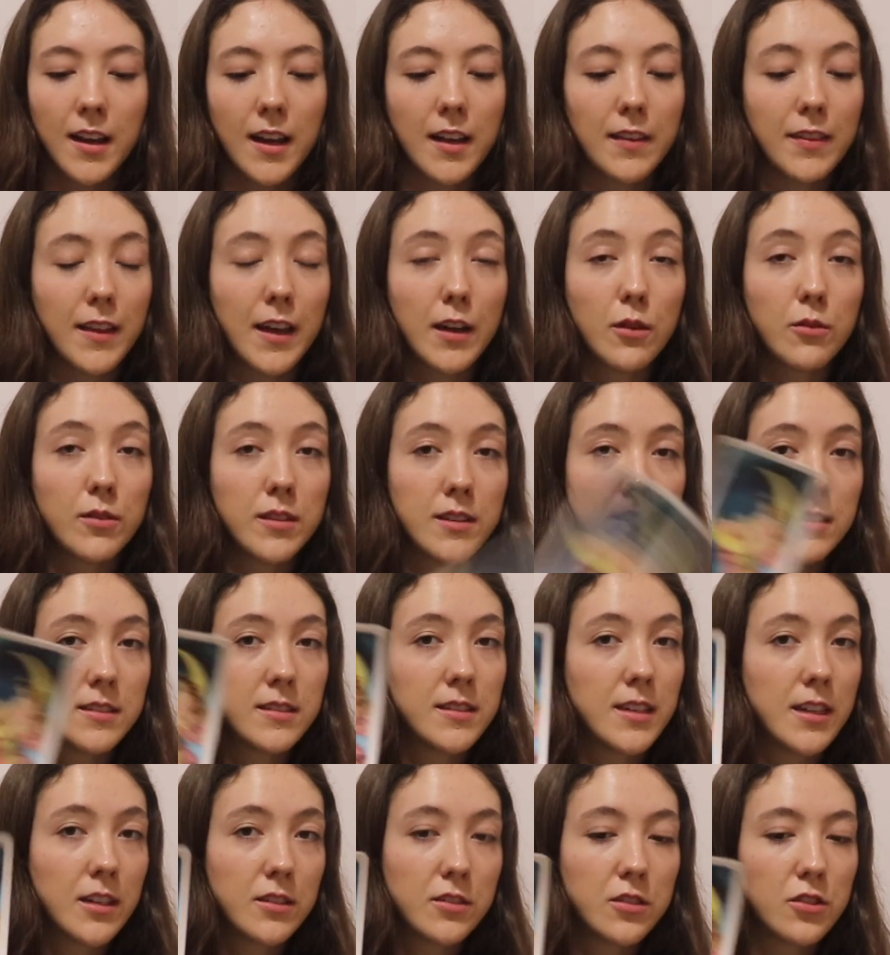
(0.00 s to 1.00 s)
and like with this
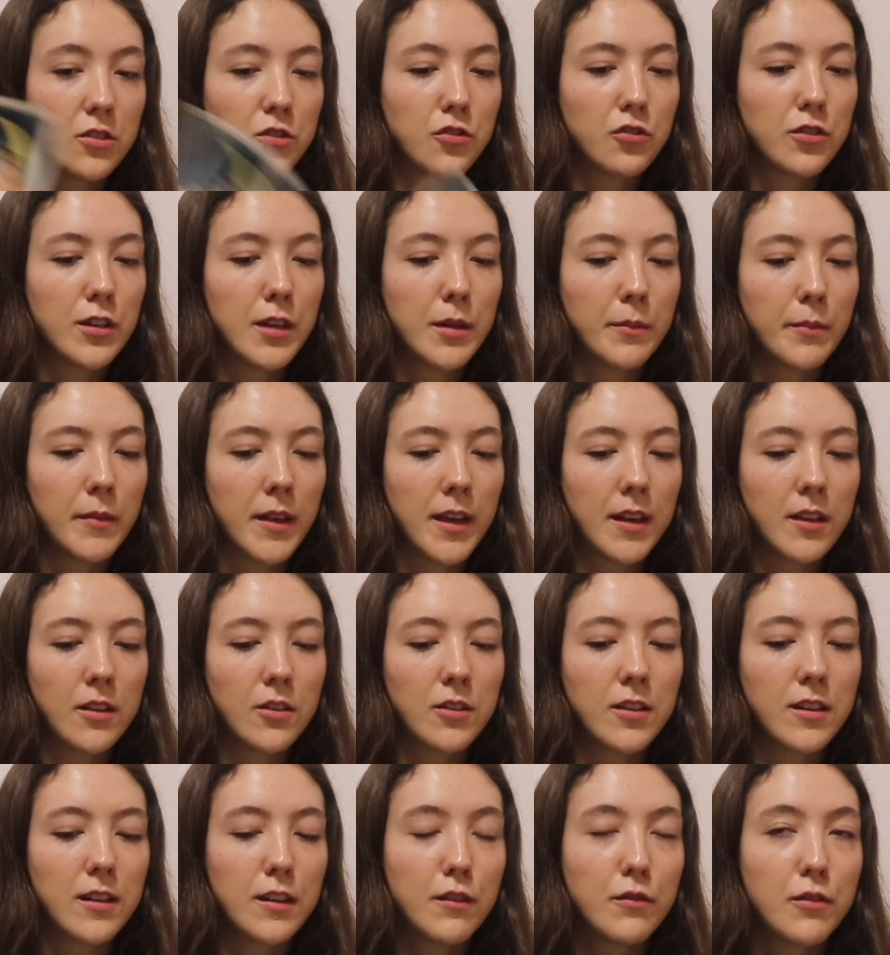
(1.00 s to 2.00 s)
dare to dream like you
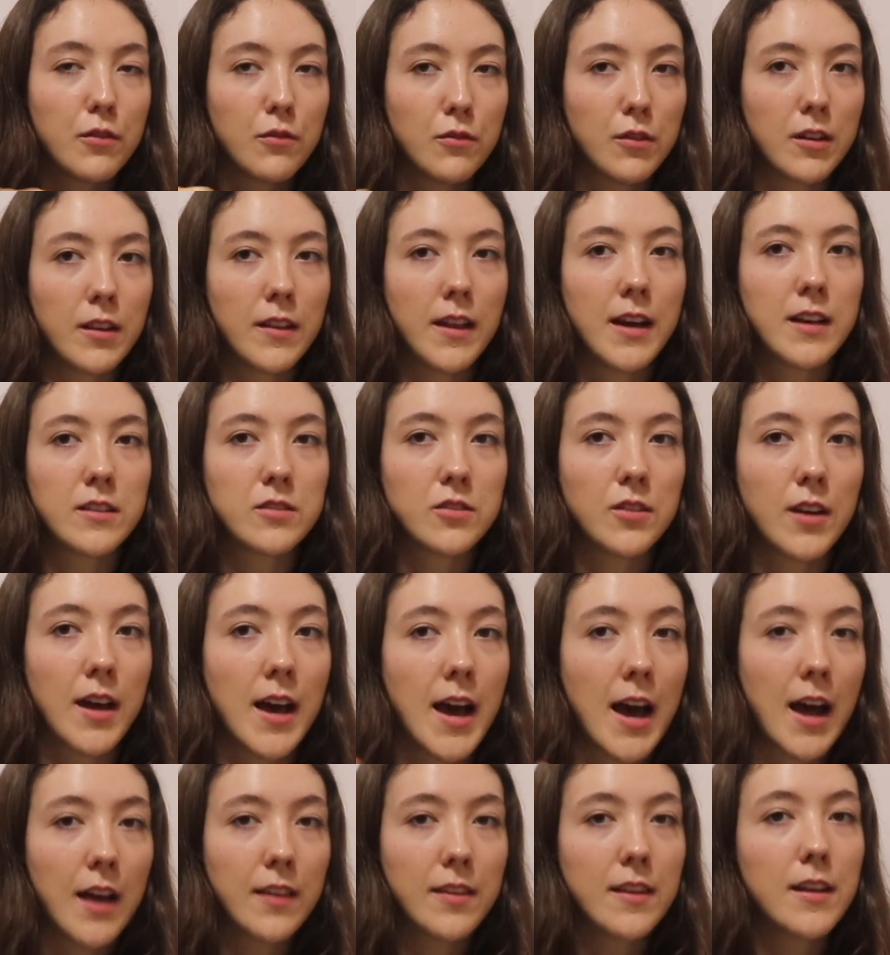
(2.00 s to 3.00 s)
didn't even realize you
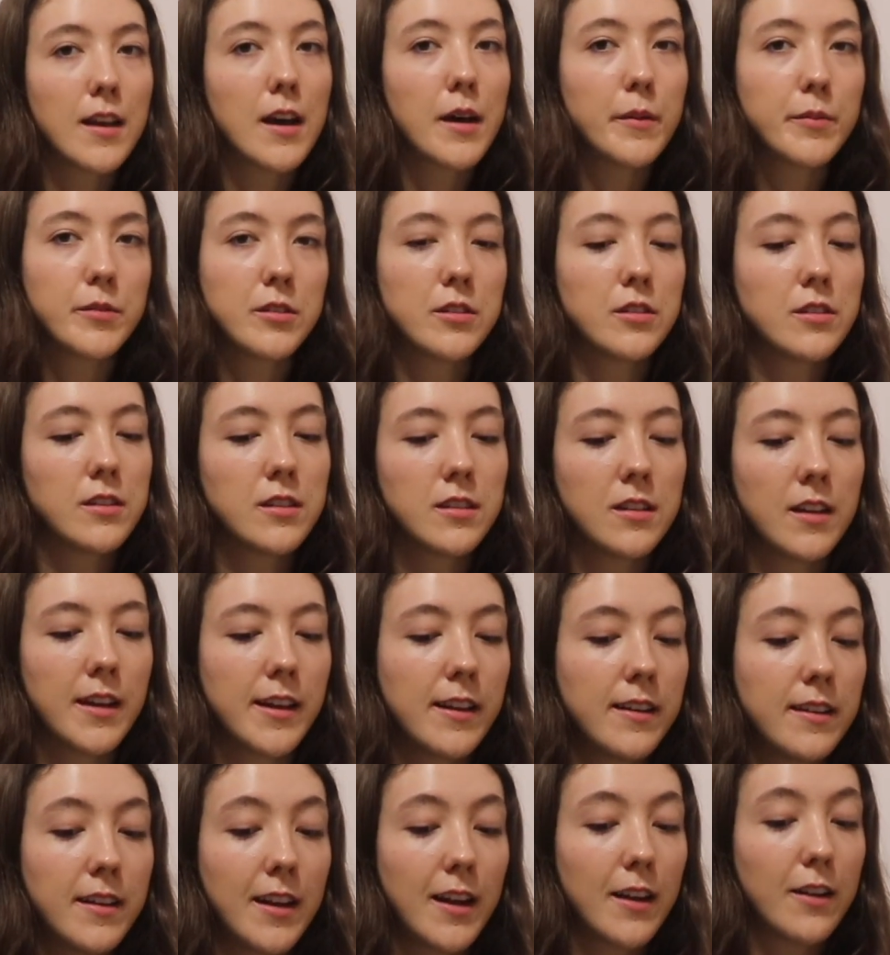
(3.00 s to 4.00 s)
had the option to
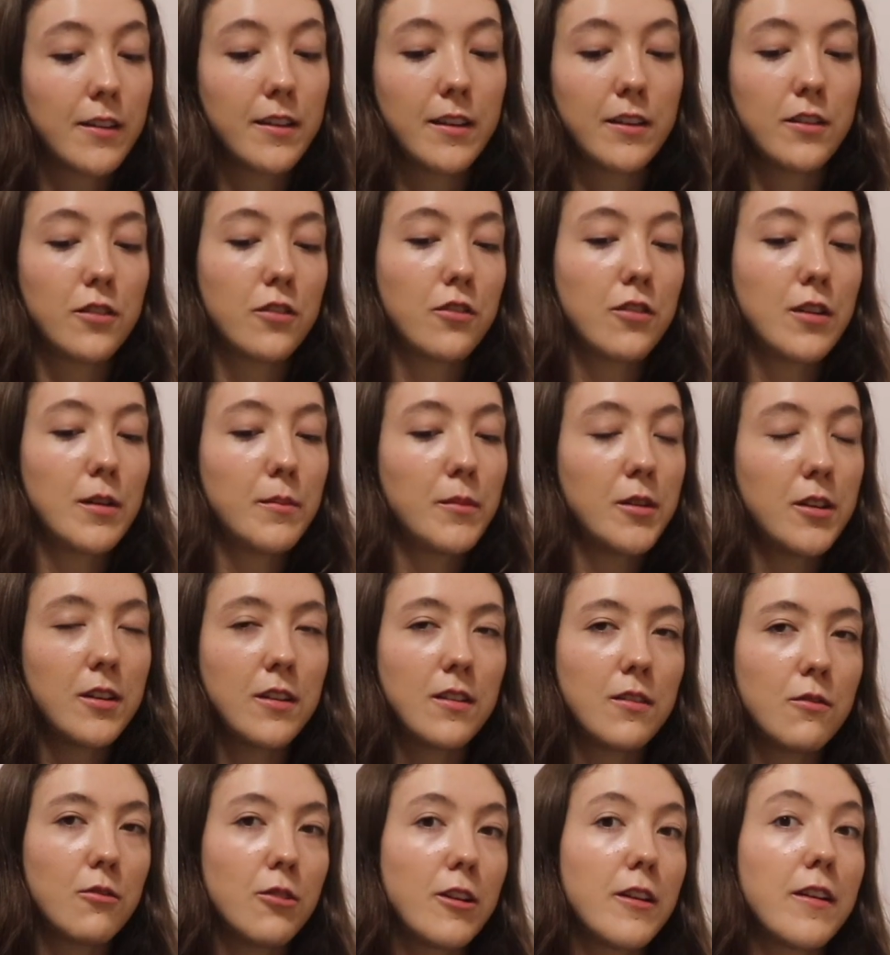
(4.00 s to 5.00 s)
like dare this dream you
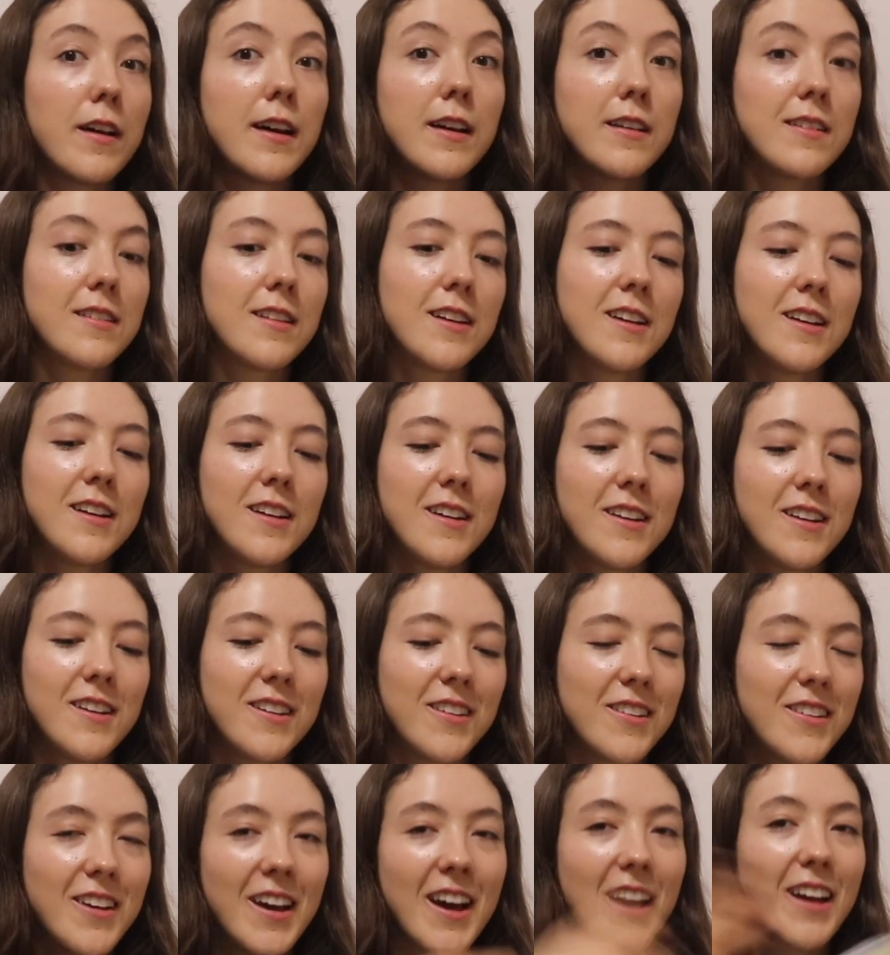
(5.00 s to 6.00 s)
didn't realize
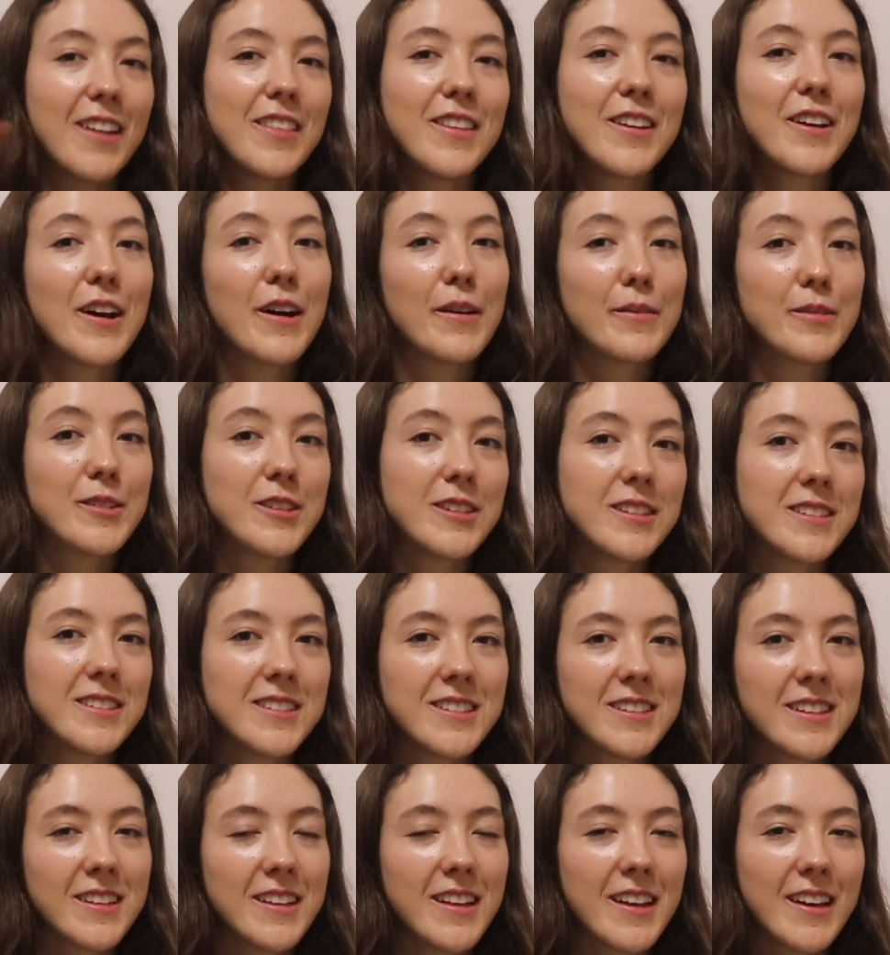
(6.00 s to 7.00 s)
you had the option
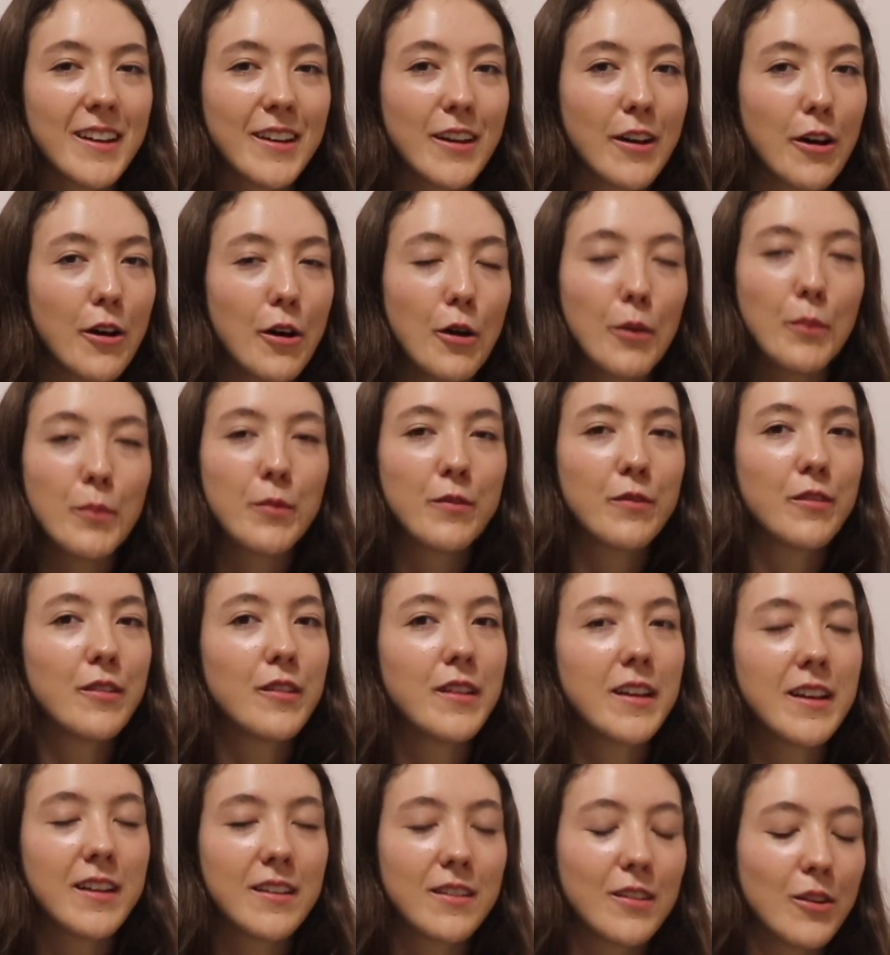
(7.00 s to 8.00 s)
to like hope for
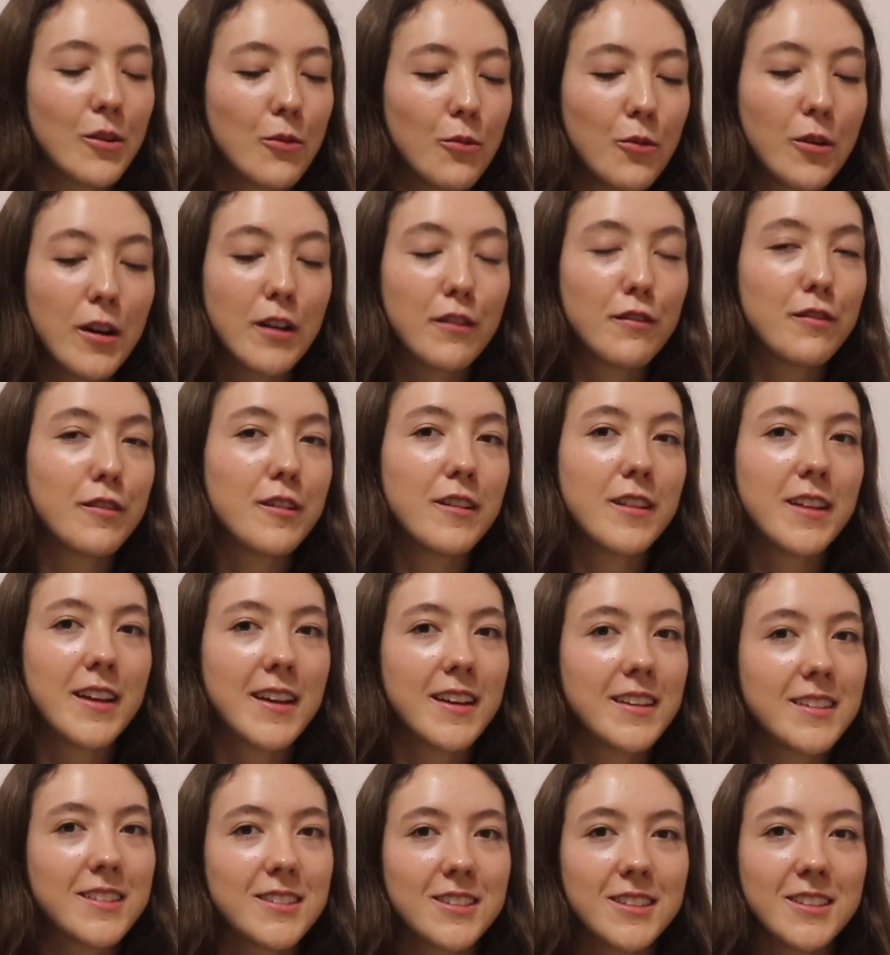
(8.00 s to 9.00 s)
this or want for
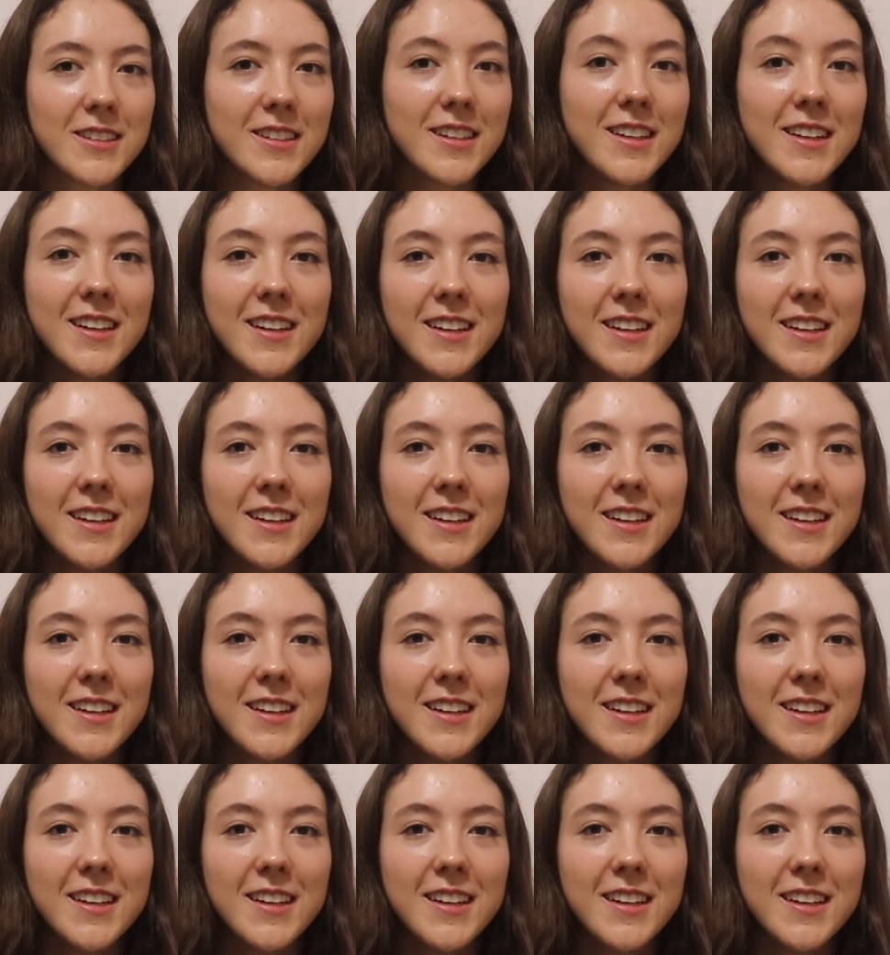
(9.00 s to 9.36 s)
this or